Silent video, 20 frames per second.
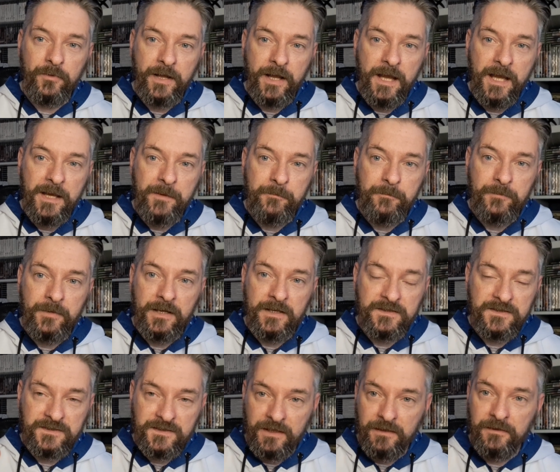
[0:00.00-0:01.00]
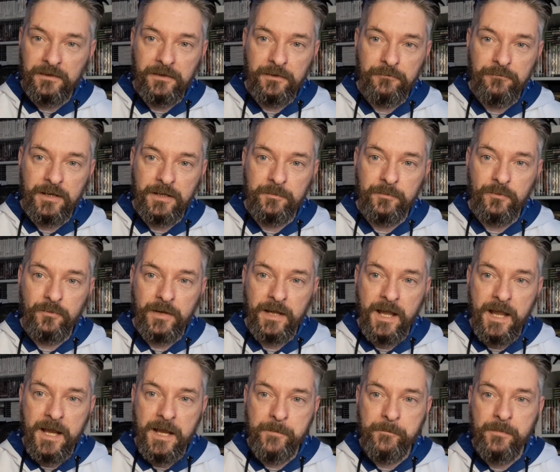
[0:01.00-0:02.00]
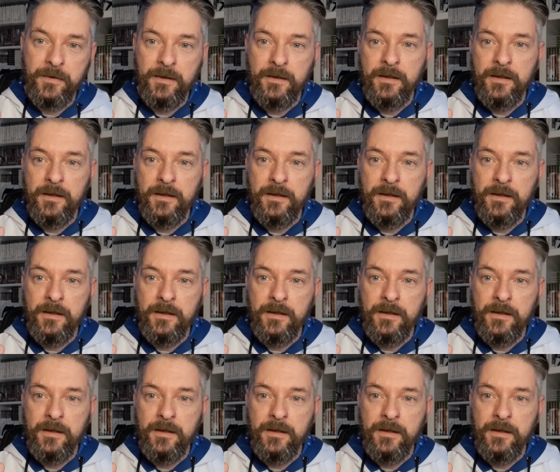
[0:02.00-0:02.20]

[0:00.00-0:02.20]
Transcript: game, still an incredible game.